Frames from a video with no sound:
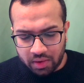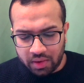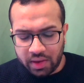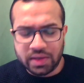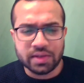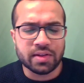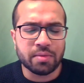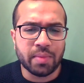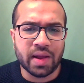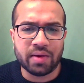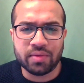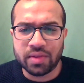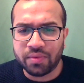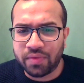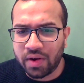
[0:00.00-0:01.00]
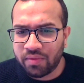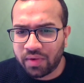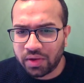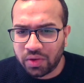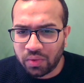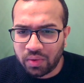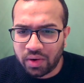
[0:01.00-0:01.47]
it doesn't matter what the
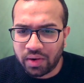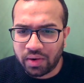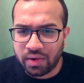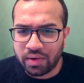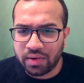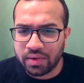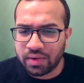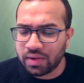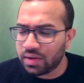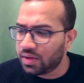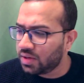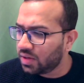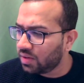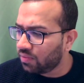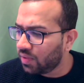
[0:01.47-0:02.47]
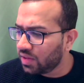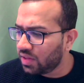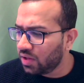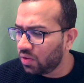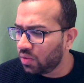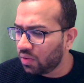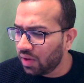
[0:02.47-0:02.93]
framework you learn. One thing
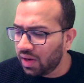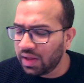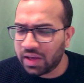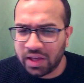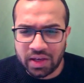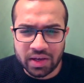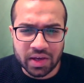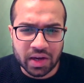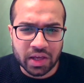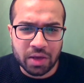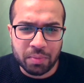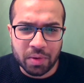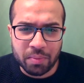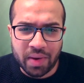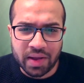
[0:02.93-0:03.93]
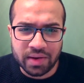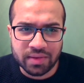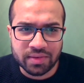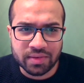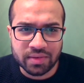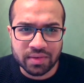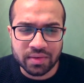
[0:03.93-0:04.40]
you really gotta keep in mind
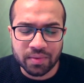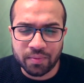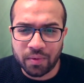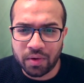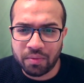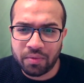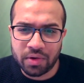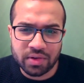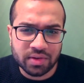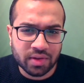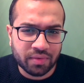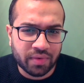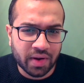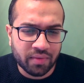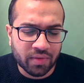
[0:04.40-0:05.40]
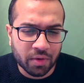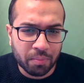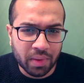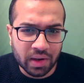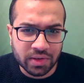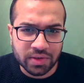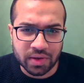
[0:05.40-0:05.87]
is what's the framework
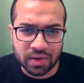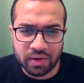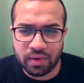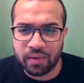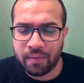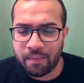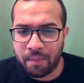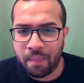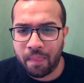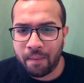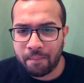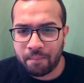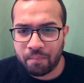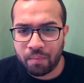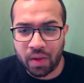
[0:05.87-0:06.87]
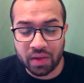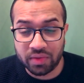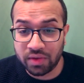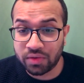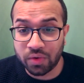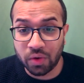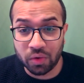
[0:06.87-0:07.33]
built on. Right,
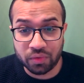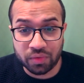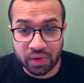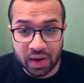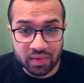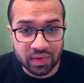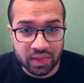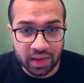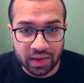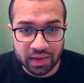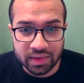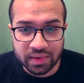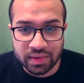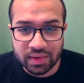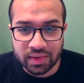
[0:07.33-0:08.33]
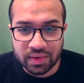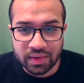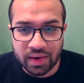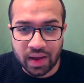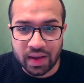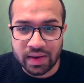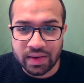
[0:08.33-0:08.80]
this goes for everything,
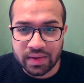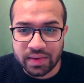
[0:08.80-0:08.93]
right?